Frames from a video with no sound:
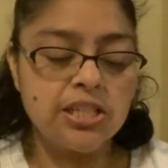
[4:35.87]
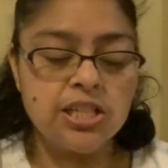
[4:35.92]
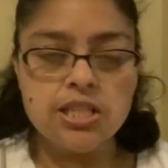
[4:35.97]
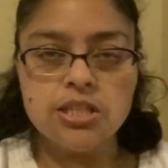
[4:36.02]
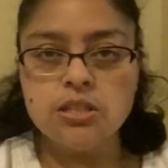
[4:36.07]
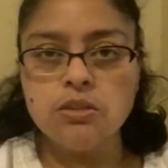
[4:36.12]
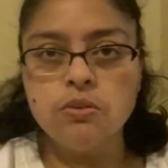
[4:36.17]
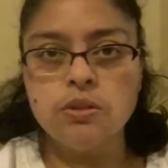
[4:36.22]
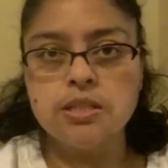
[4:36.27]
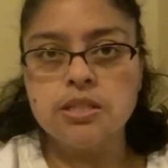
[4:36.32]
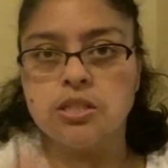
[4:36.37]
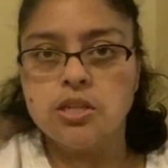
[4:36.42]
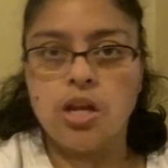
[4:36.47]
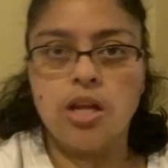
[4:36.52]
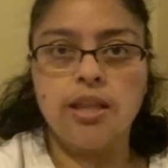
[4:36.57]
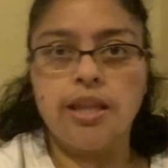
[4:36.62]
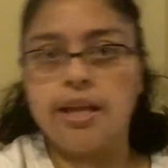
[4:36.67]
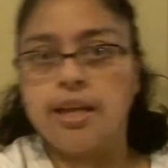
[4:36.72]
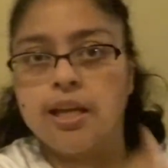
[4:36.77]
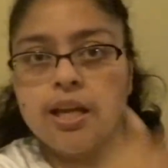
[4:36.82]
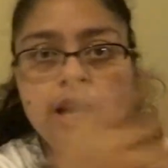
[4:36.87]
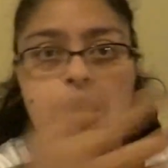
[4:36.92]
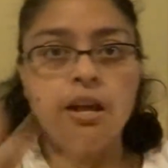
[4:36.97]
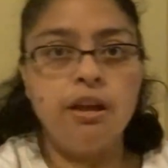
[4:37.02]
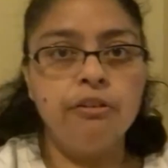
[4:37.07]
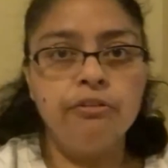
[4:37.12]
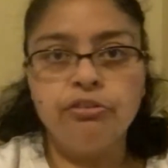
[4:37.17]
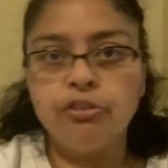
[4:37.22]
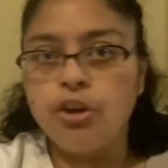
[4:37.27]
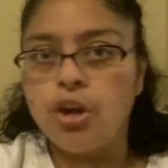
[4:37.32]
just so it's not like
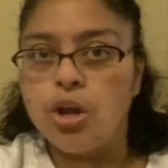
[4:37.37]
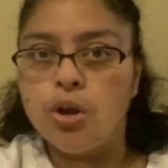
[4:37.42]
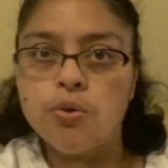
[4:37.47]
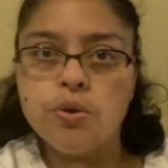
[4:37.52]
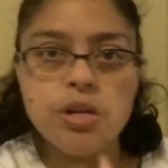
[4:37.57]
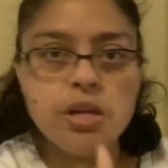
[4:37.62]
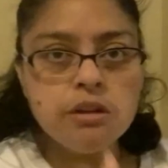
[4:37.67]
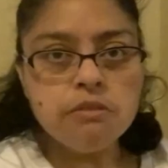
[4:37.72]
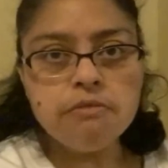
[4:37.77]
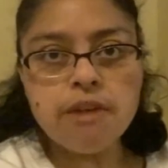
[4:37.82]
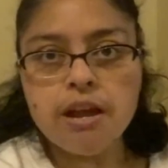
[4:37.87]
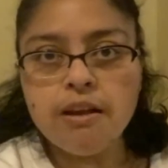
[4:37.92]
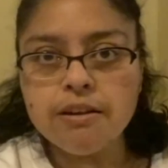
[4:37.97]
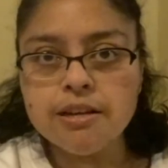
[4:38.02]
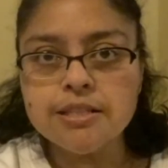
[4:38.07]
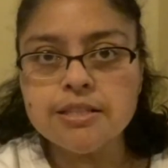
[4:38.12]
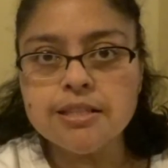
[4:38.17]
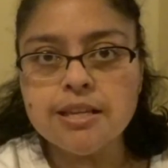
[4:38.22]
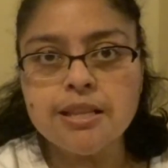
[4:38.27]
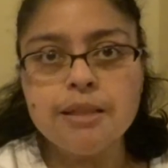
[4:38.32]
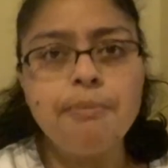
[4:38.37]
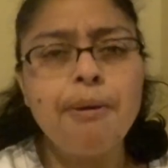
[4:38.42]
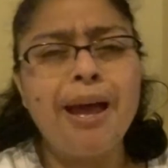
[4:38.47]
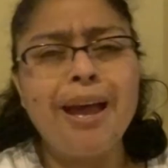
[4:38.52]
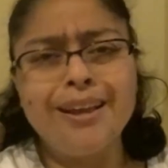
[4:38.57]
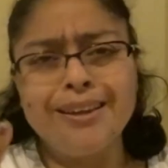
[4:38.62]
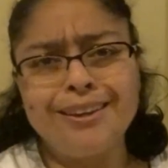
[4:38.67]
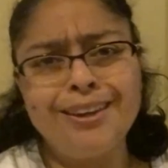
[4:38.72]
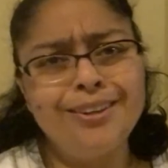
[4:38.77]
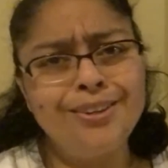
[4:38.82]
floating around inside the
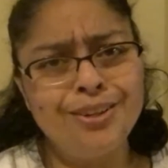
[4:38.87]
bag.